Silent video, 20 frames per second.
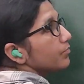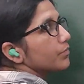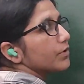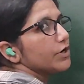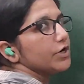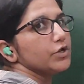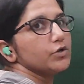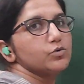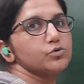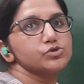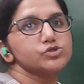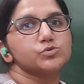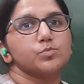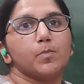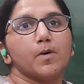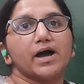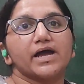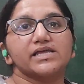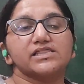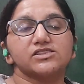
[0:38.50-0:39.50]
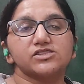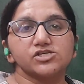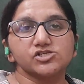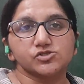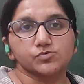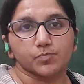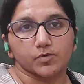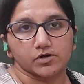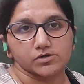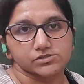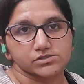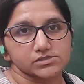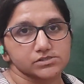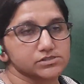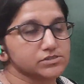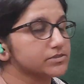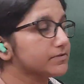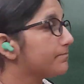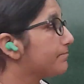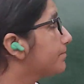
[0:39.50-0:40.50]
produced by this
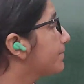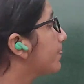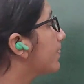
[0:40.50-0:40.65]
process.